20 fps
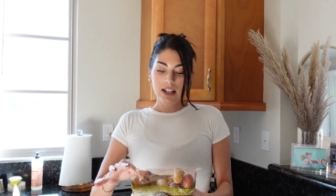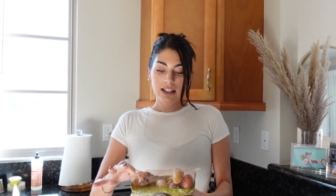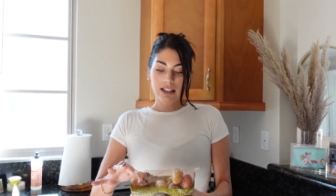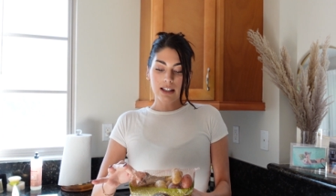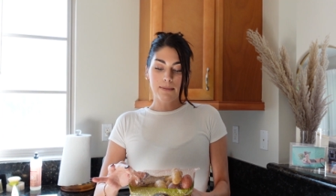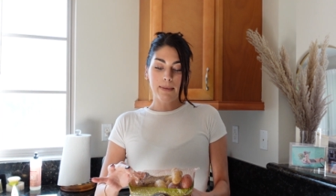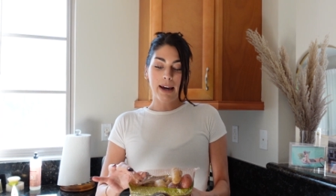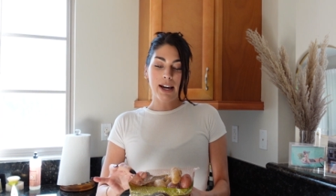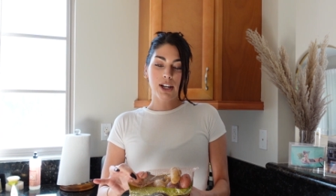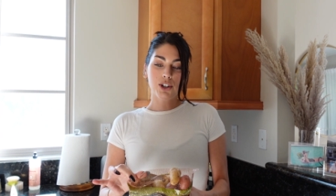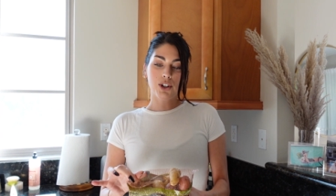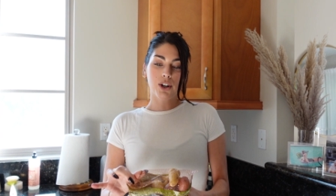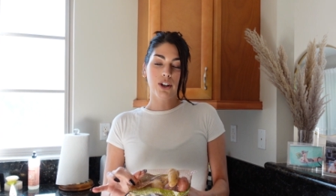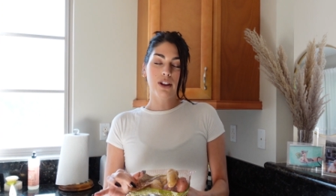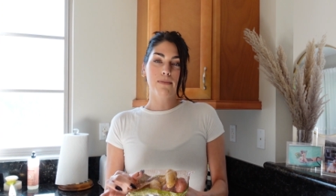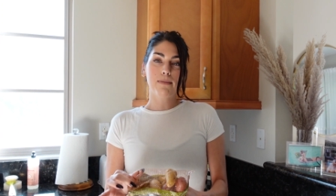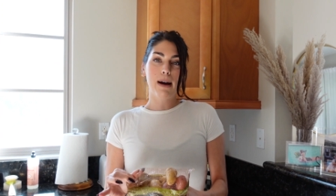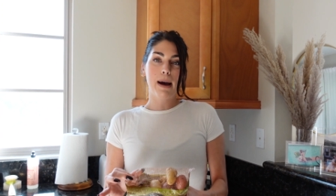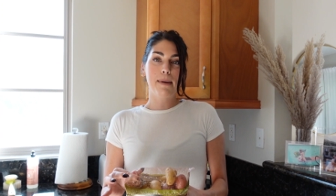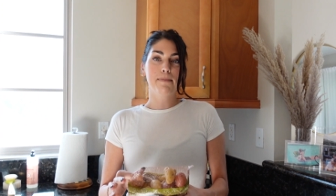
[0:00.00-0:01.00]
to make sure
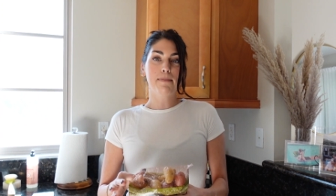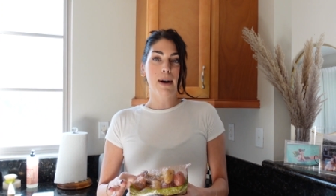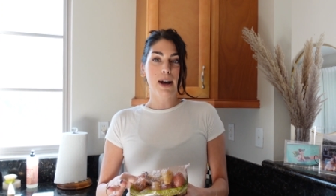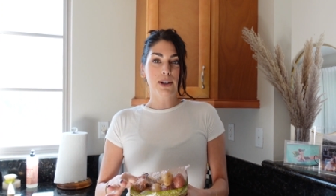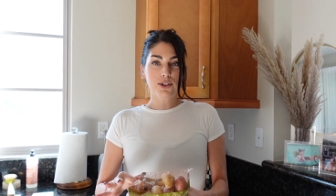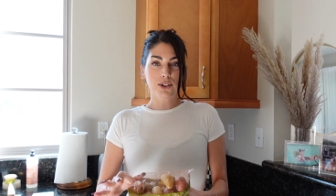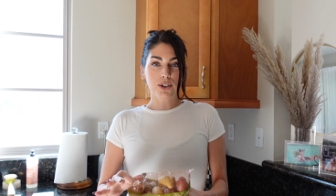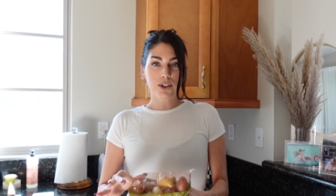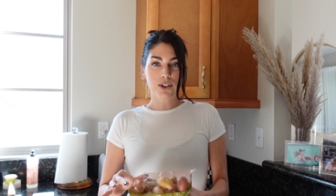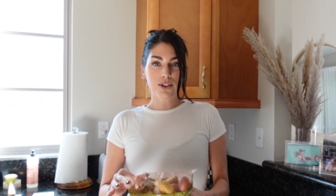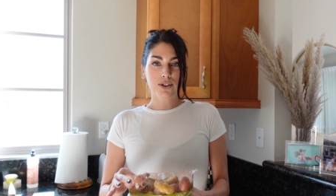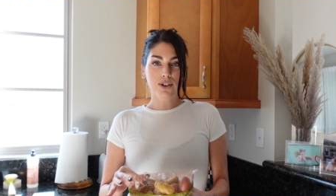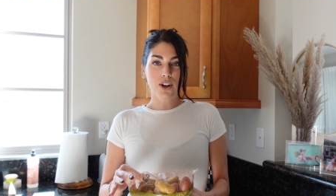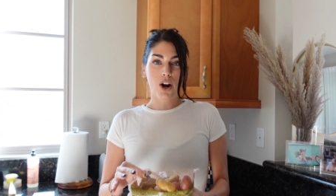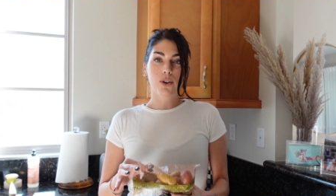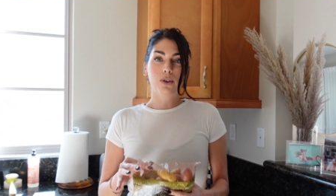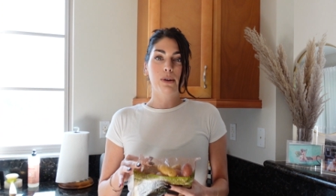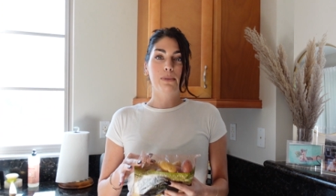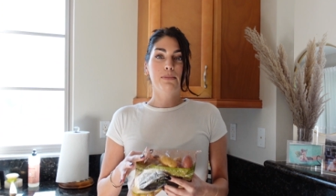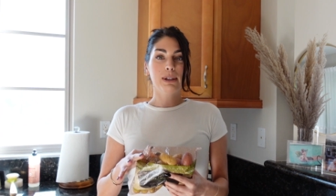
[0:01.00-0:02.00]
that my muscles
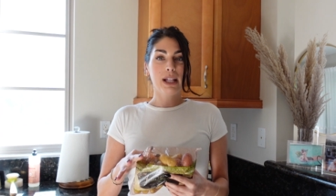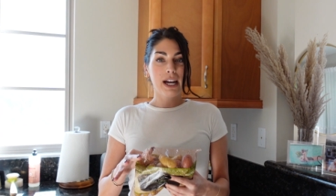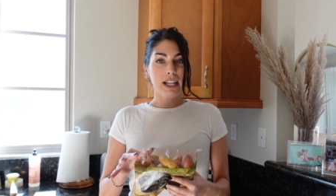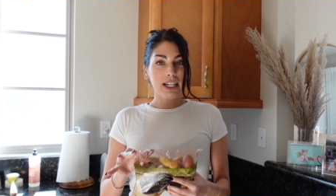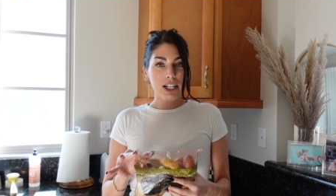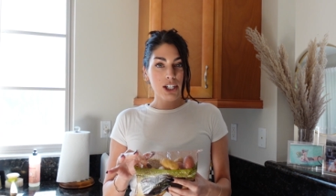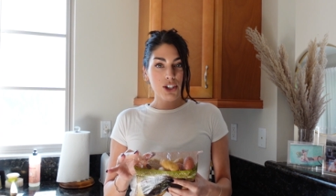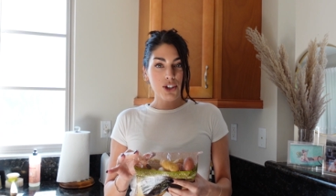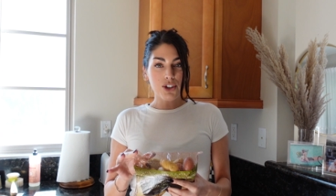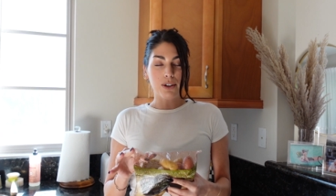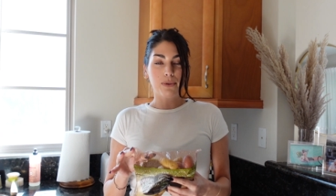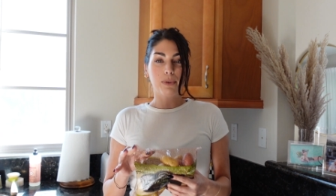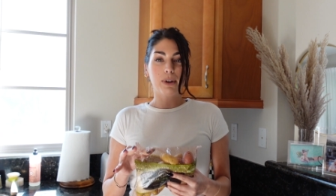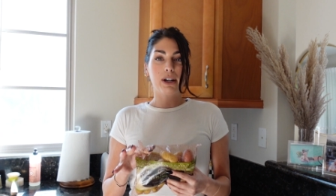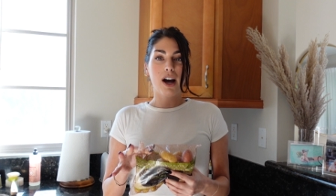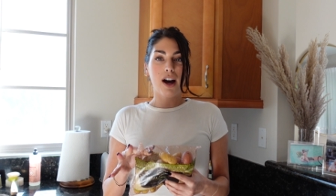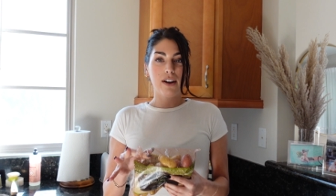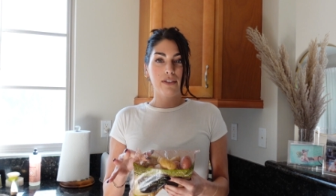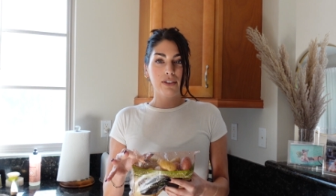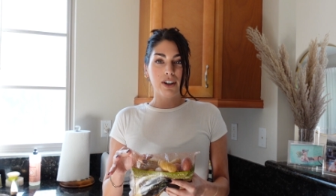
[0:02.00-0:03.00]
are replenished and
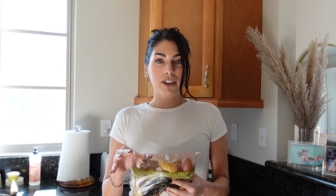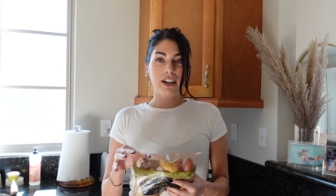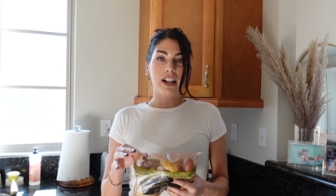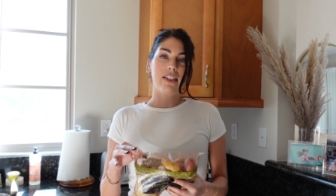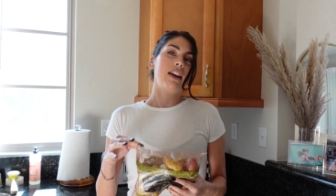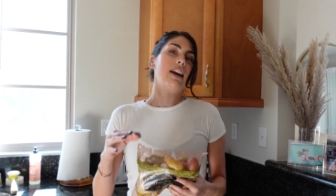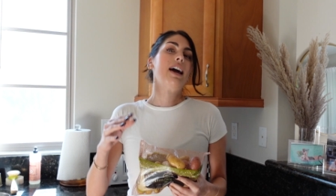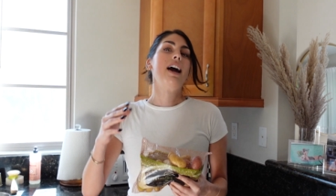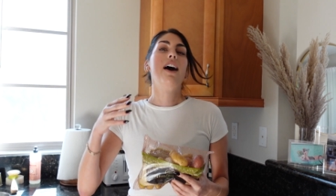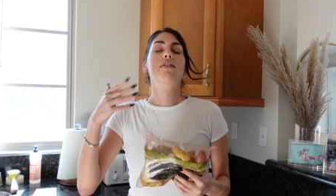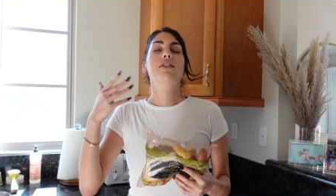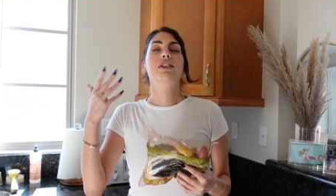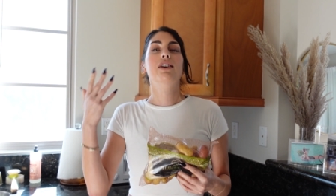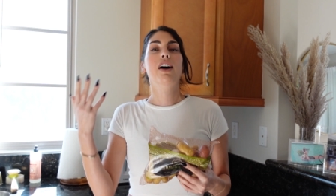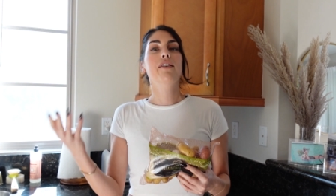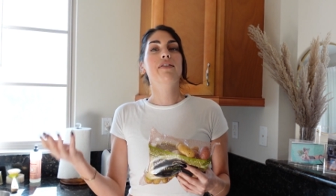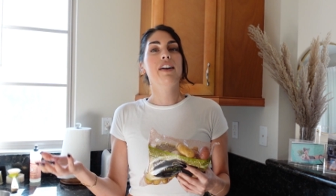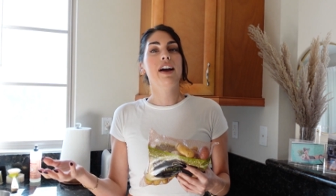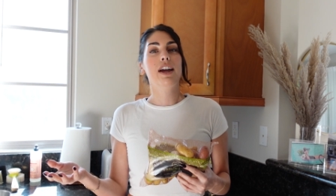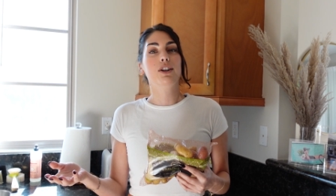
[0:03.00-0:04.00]
recovered and then I have
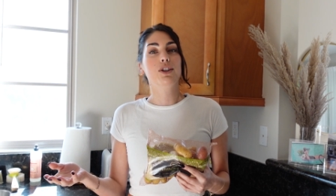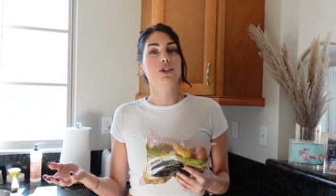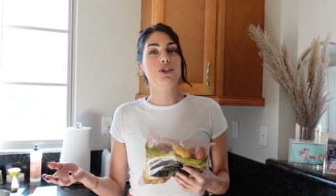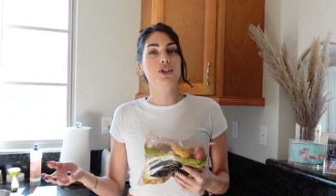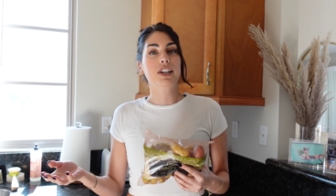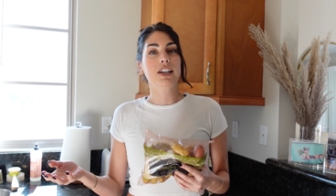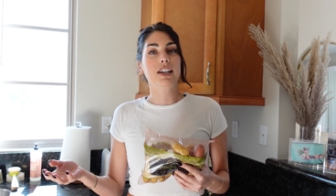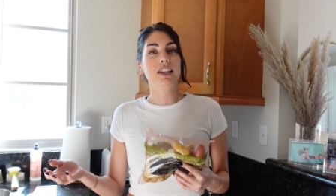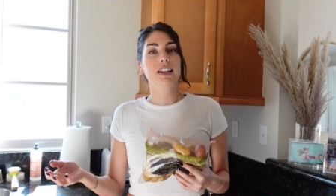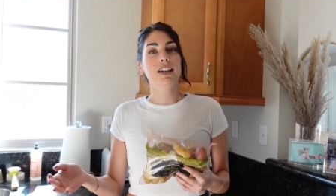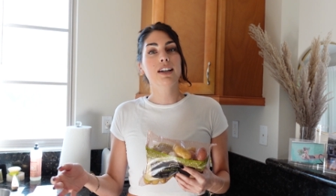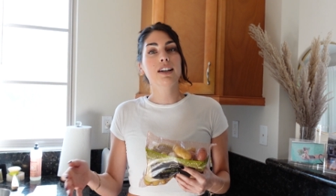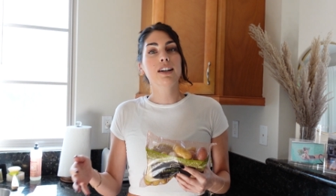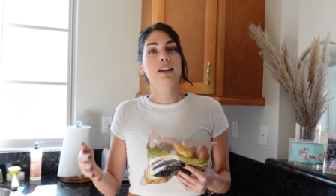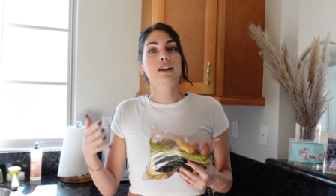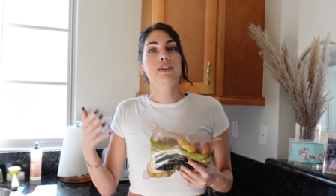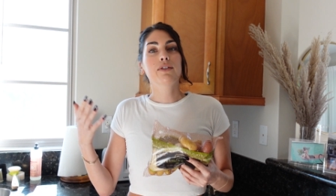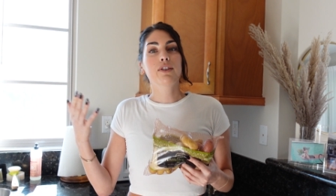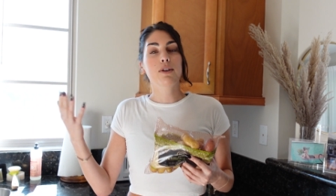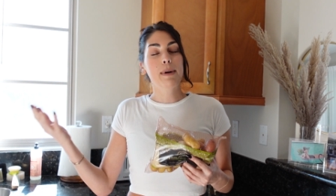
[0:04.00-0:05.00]
enough energy
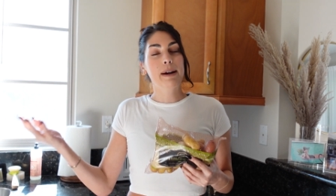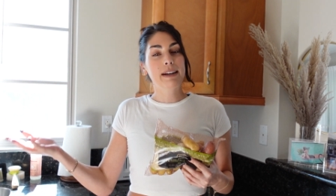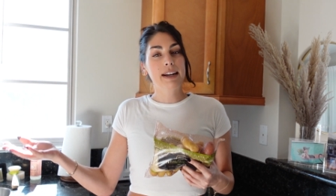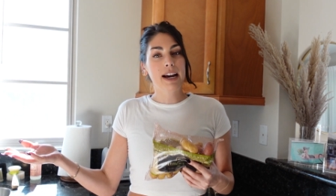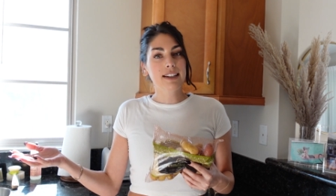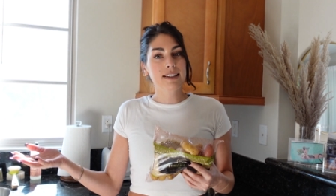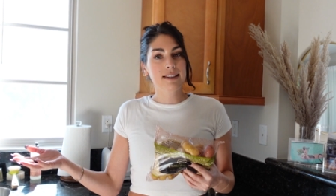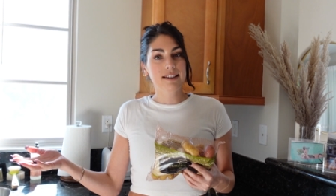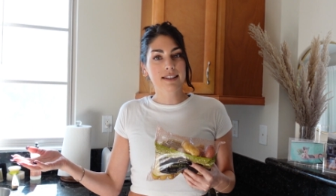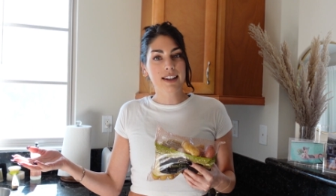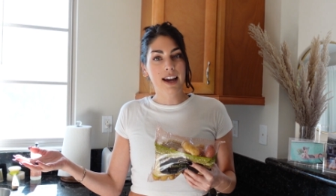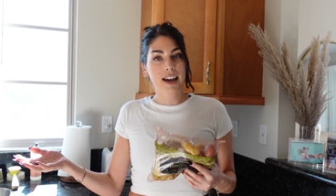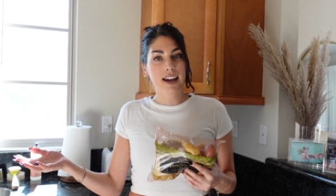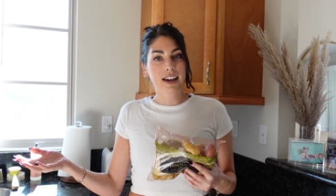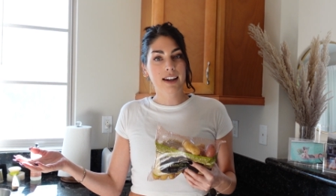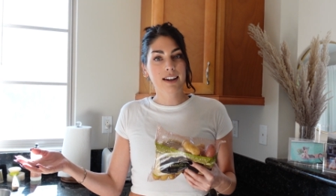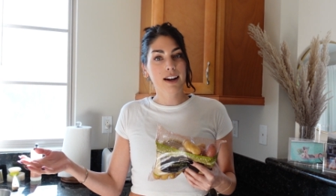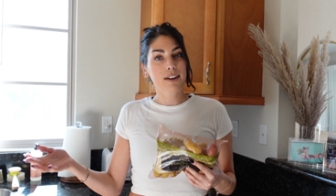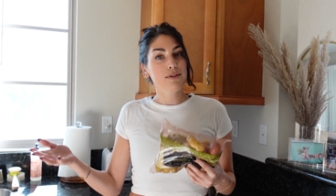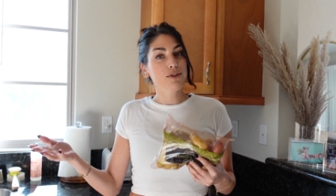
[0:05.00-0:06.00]
for my next
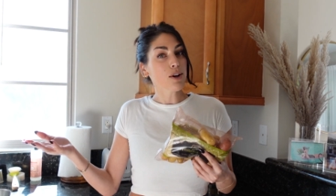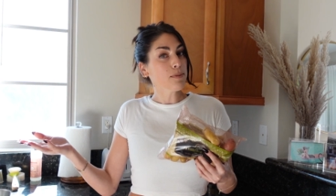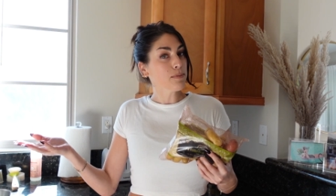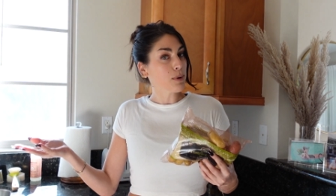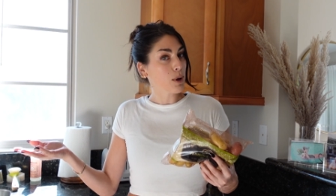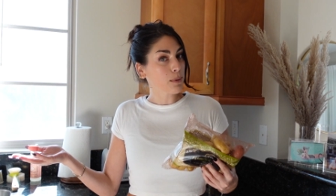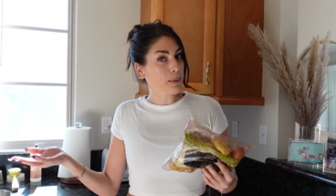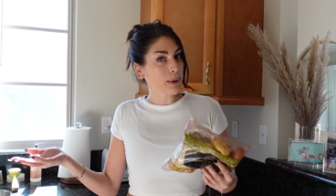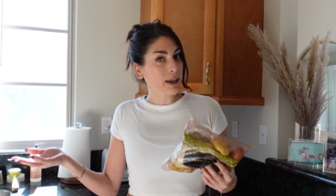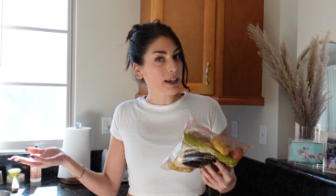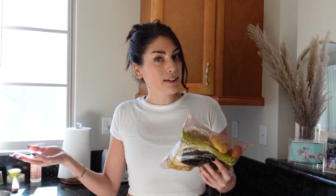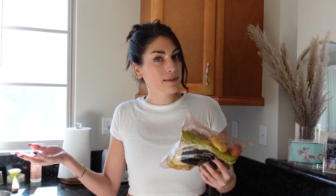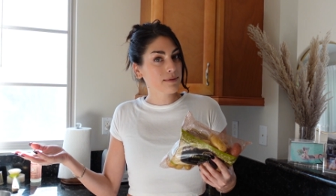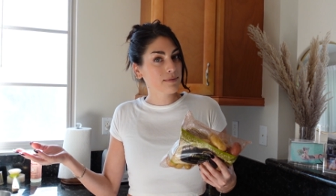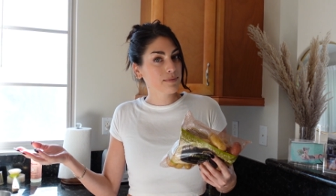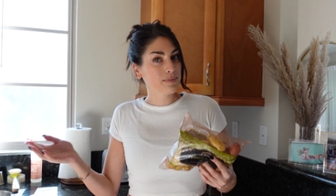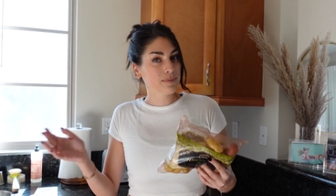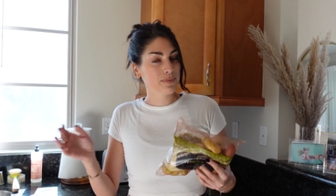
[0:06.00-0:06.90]
day of jump roping.